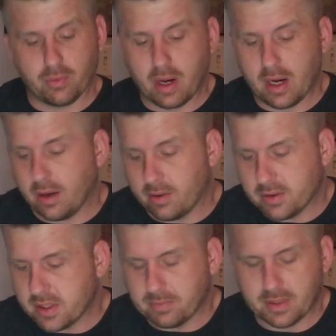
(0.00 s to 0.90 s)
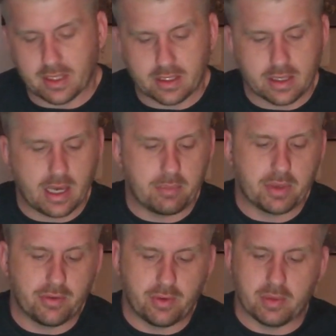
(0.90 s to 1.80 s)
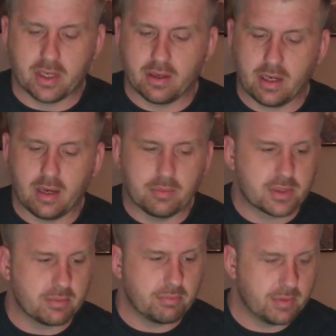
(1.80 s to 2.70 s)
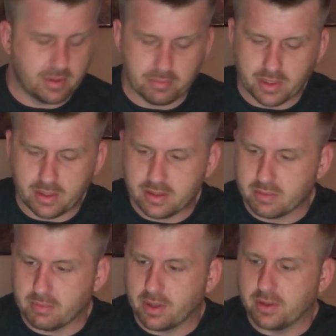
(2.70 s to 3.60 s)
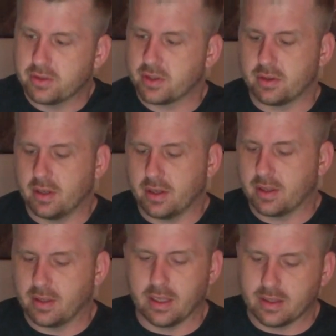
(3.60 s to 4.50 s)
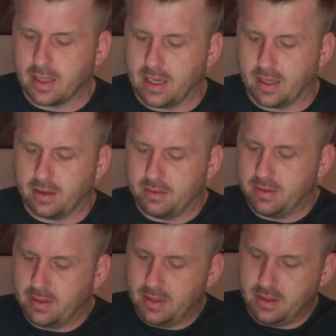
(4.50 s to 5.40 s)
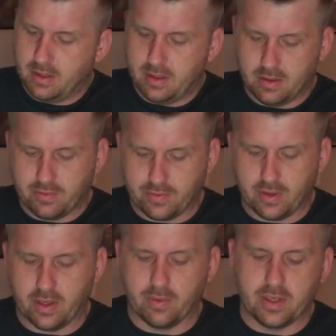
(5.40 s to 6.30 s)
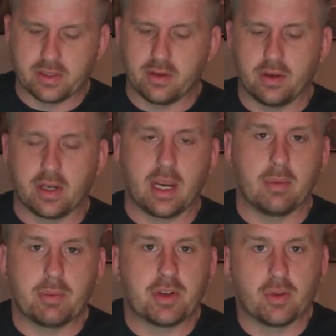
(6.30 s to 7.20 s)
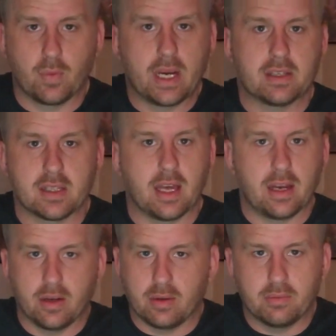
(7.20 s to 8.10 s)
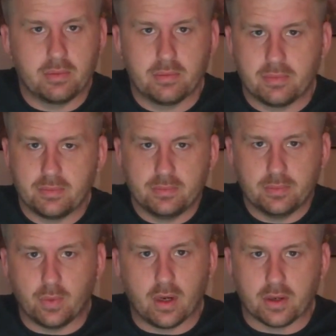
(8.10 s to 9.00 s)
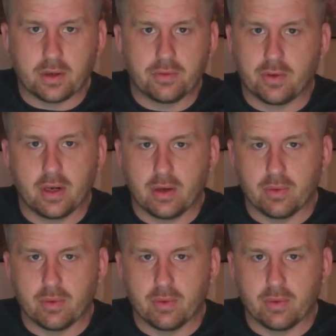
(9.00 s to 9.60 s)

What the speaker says: rain or something like that, but if you became completely submerged or anything like that for any reason, or you came up to your waistline in water for any